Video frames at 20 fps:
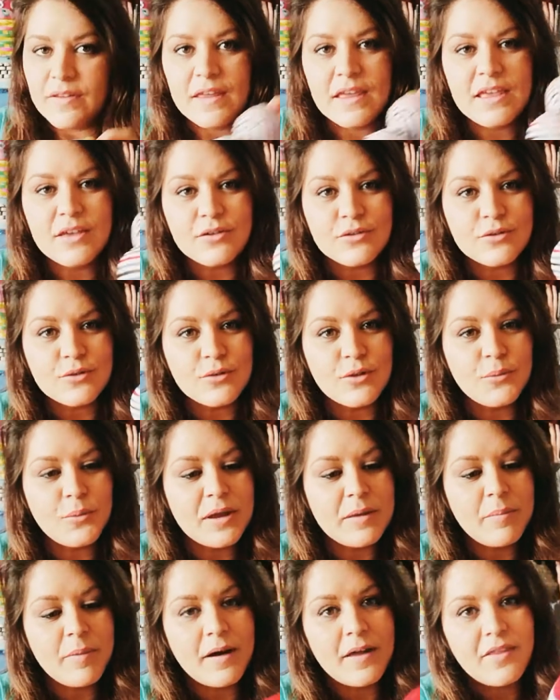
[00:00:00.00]
the heel's all the
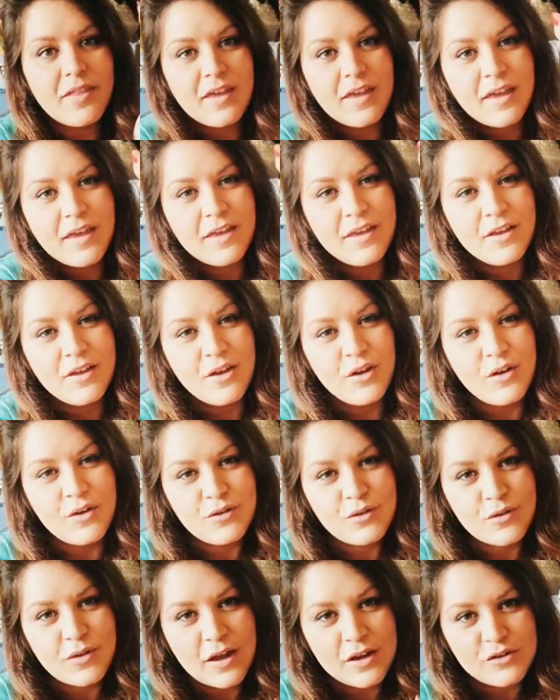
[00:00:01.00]
way back there.
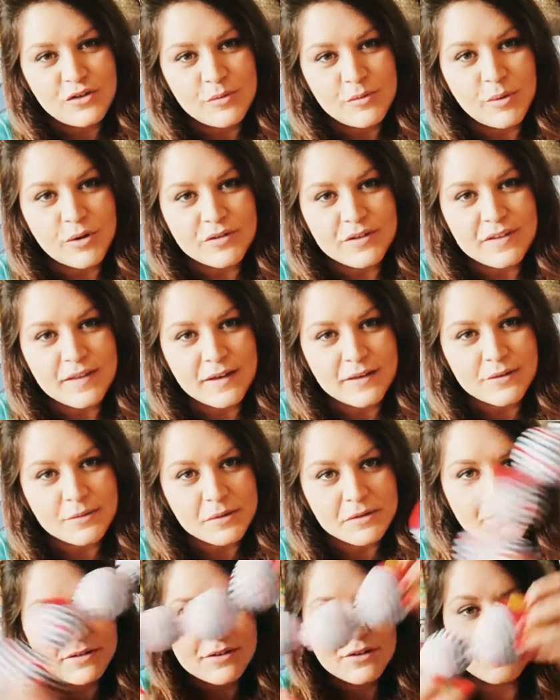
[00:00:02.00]
So that's your body, that's
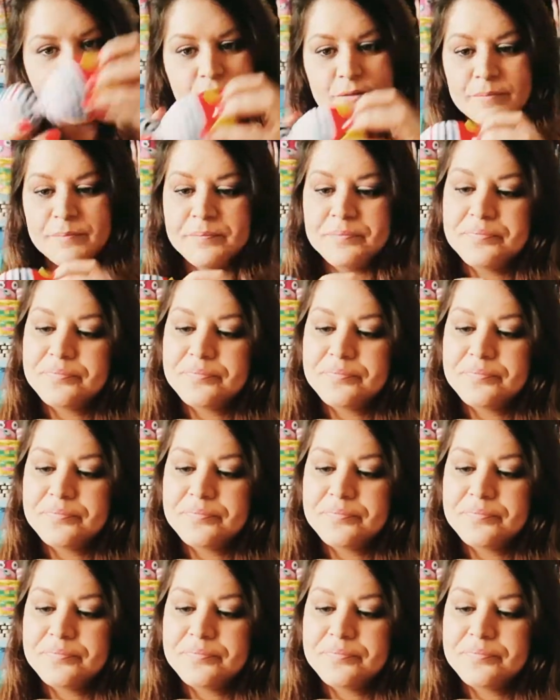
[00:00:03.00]
where it's gone.